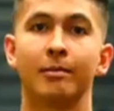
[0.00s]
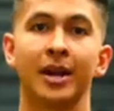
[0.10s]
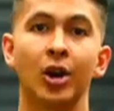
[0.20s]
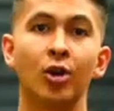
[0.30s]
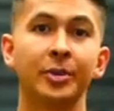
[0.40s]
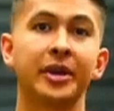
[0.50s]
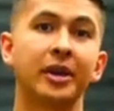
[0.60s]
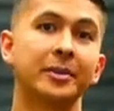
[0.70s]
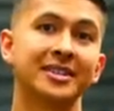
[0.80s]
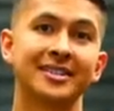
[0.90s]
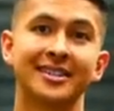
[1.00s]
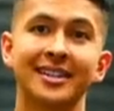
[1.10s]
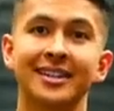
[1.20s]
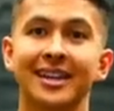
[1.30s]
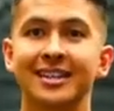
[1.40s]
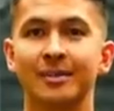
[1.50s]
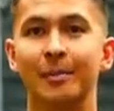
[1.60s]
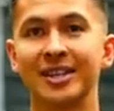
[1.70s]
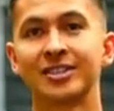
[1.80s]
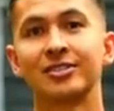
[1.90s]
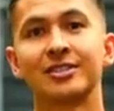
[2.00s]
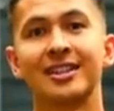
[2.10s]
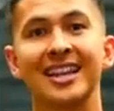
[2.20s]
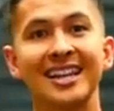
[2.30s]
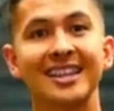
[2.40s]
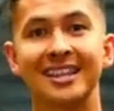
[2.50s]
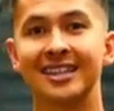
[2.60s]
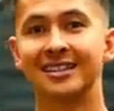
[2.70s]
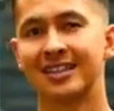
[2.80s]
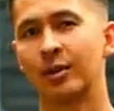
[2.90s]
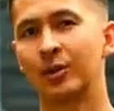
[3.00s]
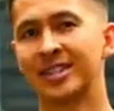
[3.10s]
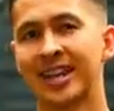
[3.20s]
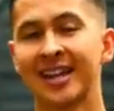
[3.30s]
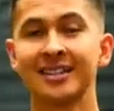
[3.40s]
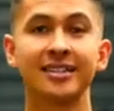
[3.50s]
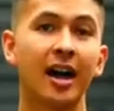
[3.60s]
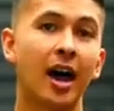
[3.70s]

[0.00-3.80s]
But I hope you're able to see that it's muscles like these that we tend to